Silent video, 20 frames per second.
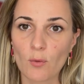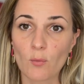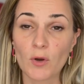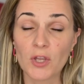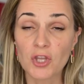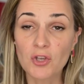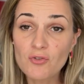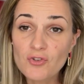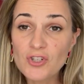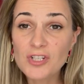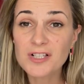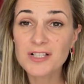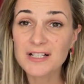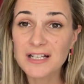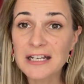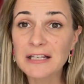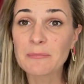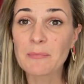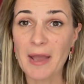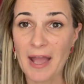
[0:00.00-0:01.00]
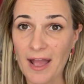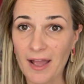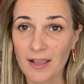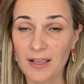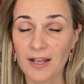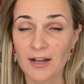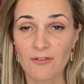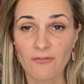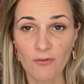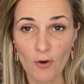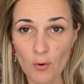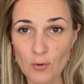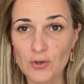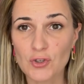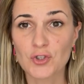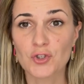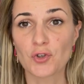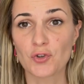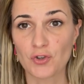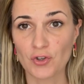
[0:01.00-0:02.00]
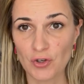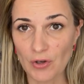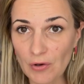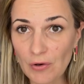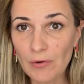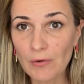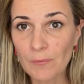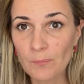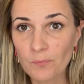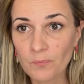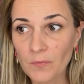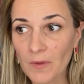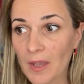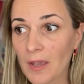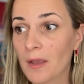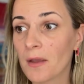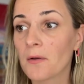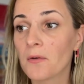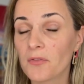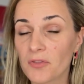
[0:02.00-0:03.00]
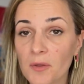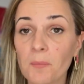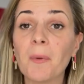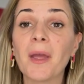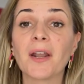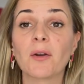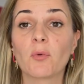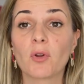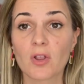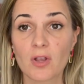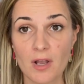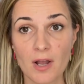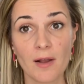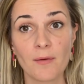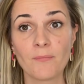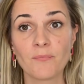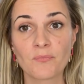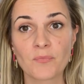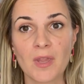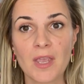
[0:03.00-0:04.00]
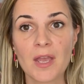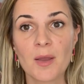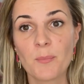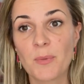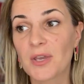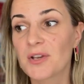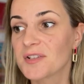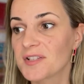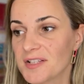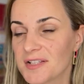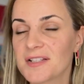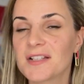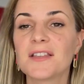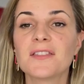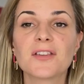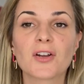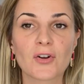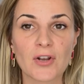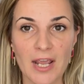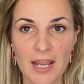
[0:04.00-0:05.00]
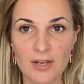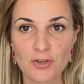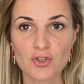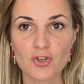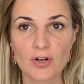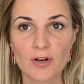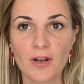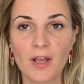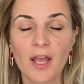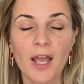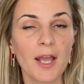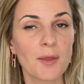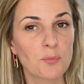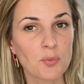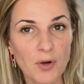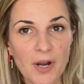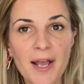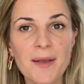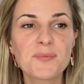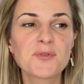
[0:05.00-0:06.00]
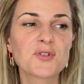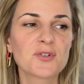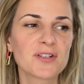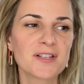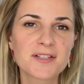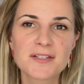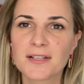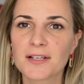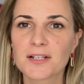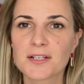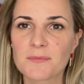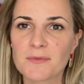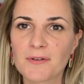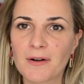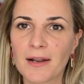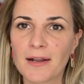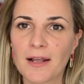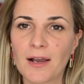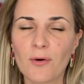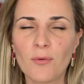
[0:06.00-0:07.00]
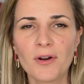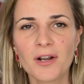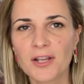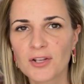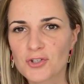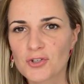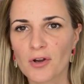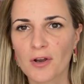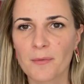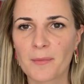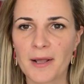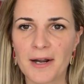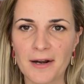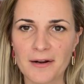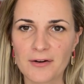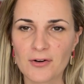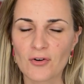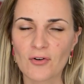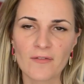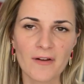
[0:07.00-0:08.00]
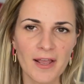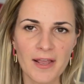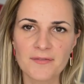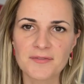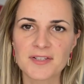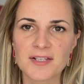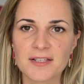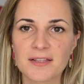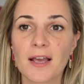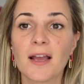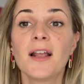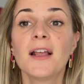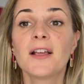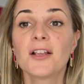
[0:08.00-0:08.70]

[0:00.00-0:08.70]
When you just lean back and focus on you, the men will come. because it's in their nature. And perhaps you're listening to me right now, what are you talking about, Anurov? I haven't seen that.